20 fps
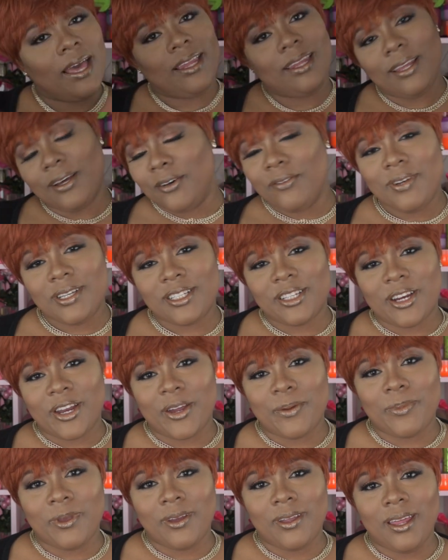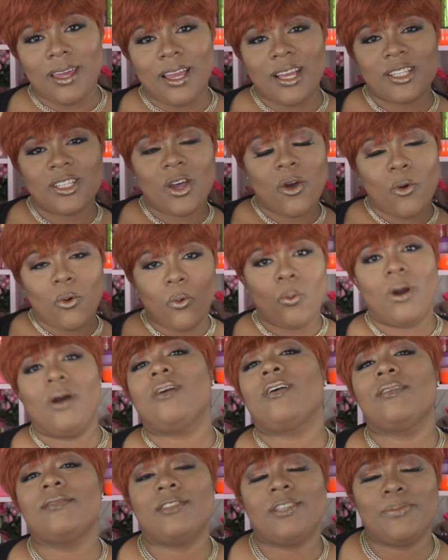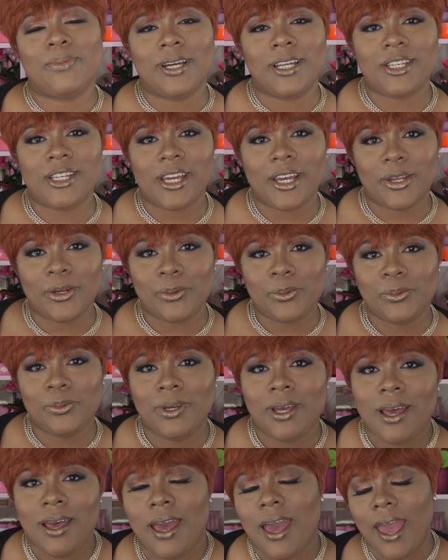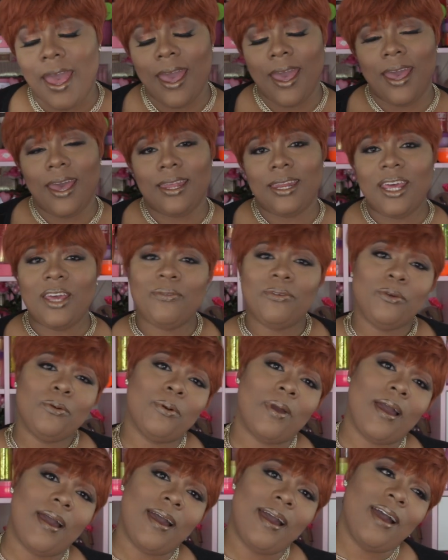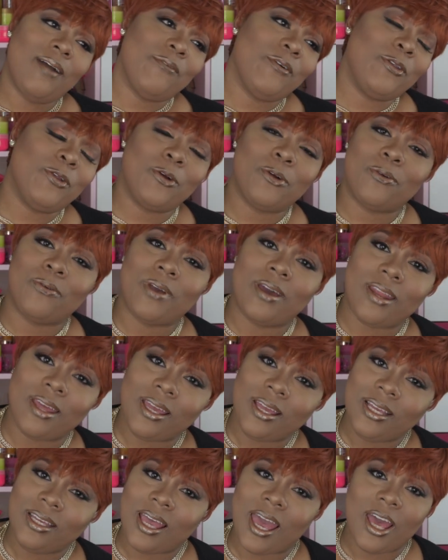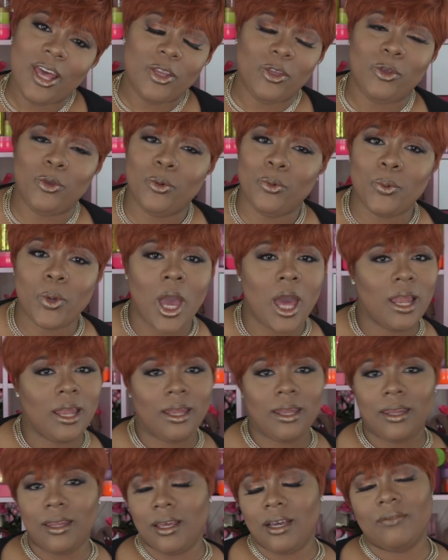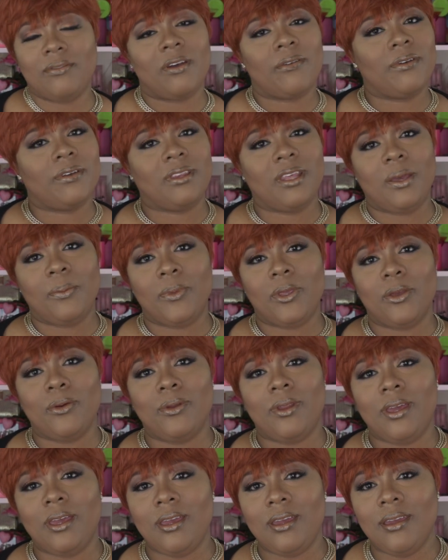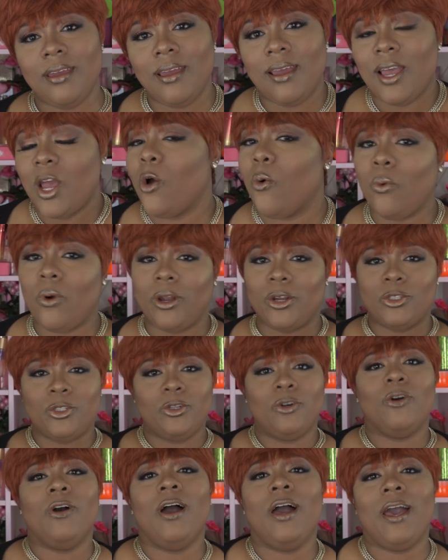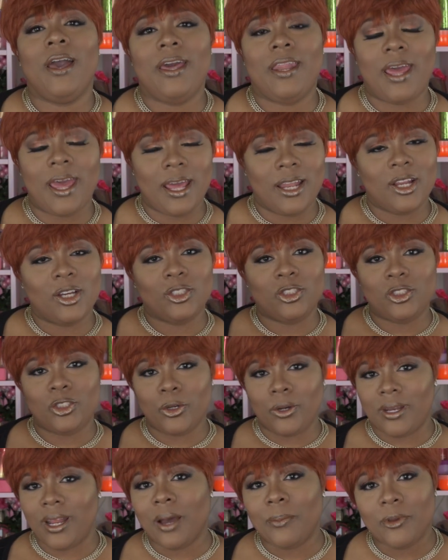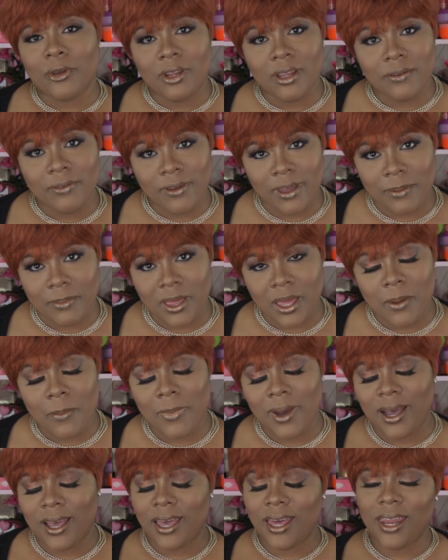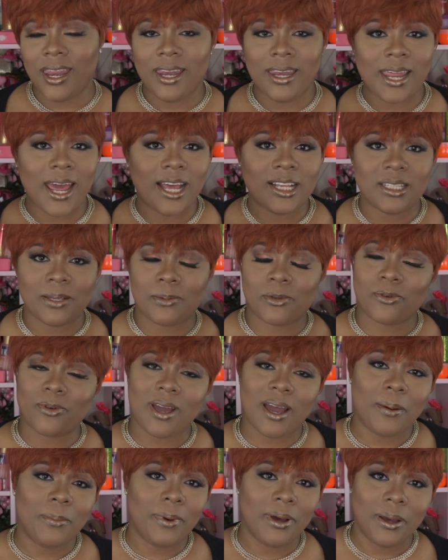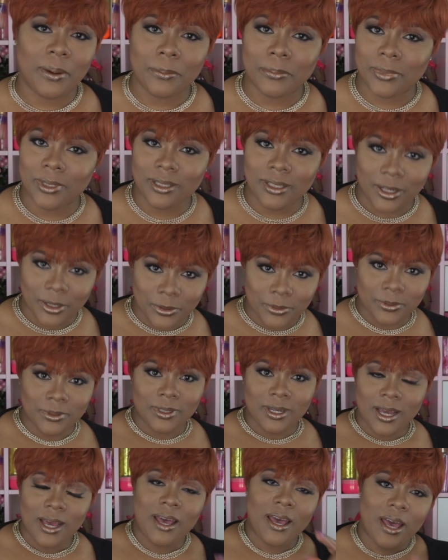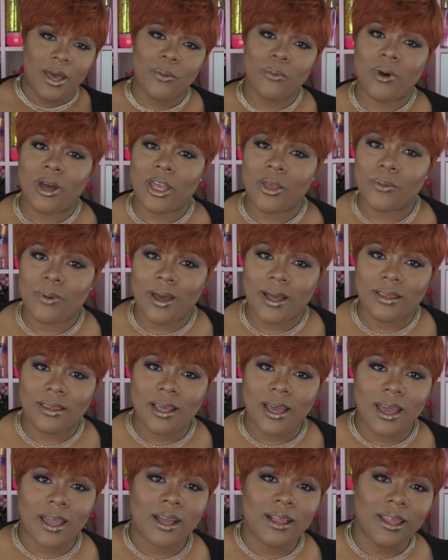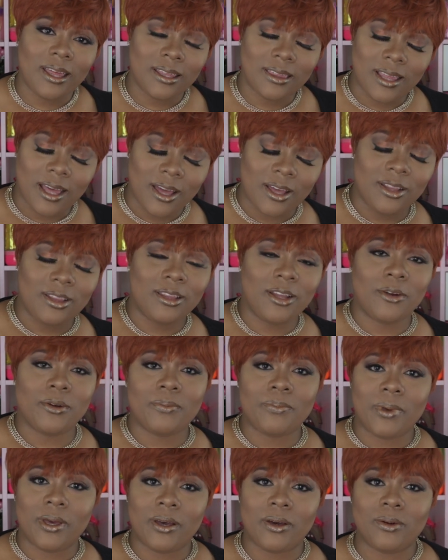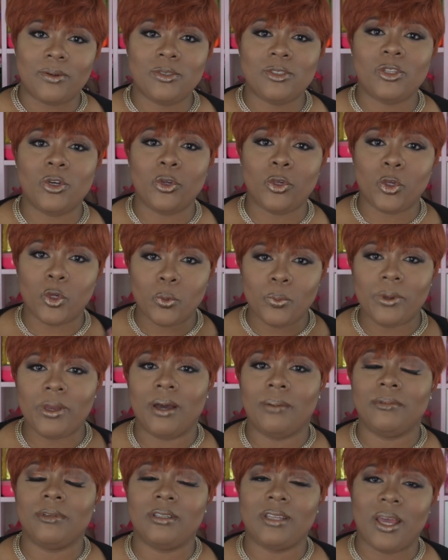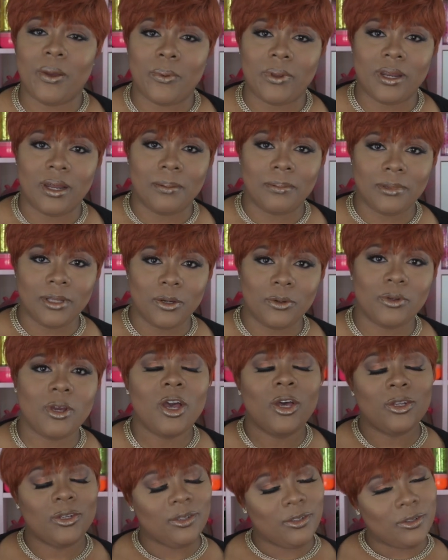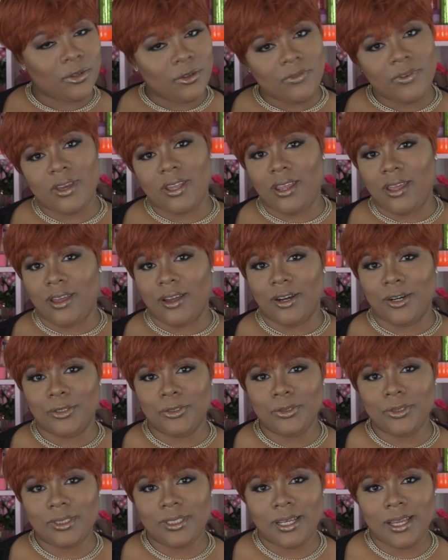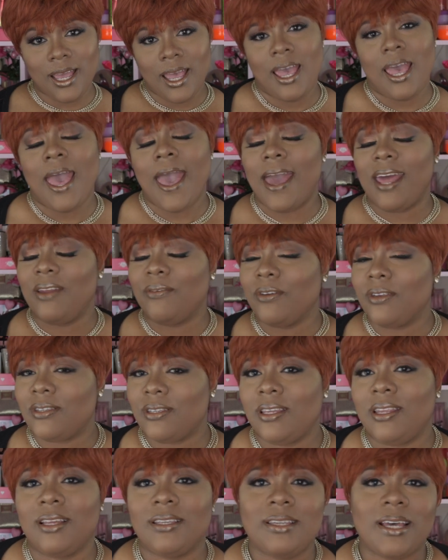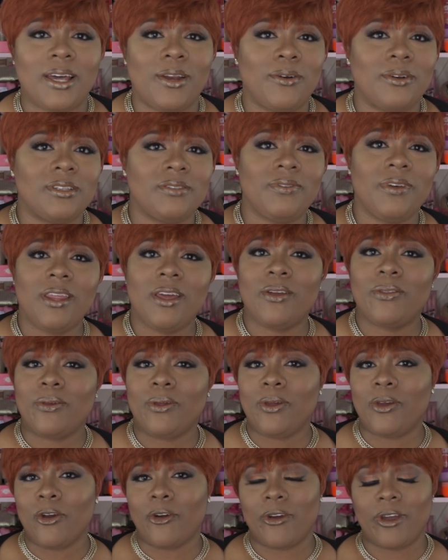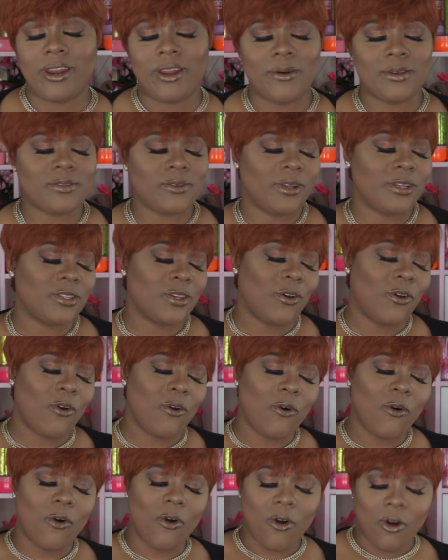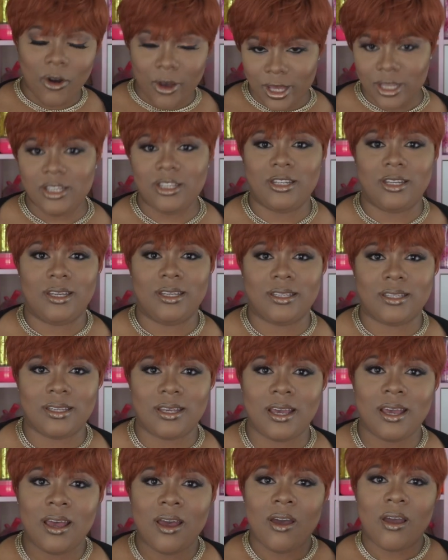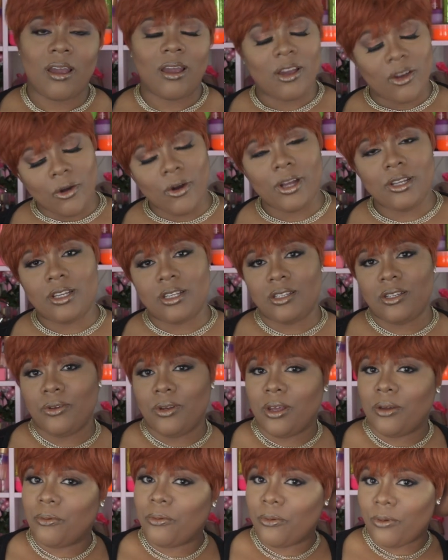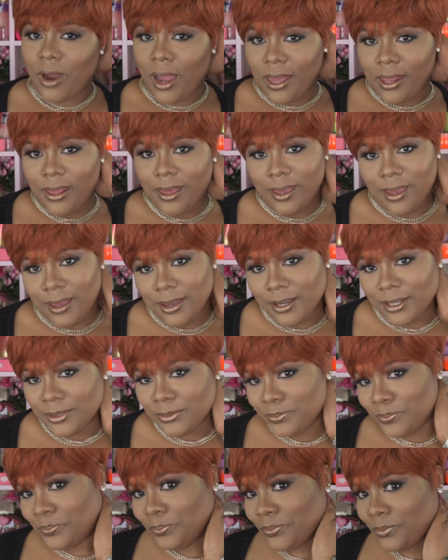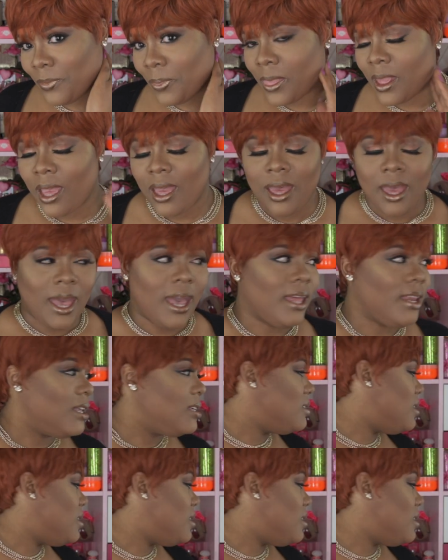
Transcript: Hello, visionary beauties. Welcome to my channel. And if you haven't already and you love everything beauty, why don't you go ahead and join our beauty family by hitting that subscribe button below. And while you're at that, click that alert bell so you'll be up to date when I upload new videos. And if you've seen the title of this video, then you already know it's on this gorgeous, gorgeous unit right here. And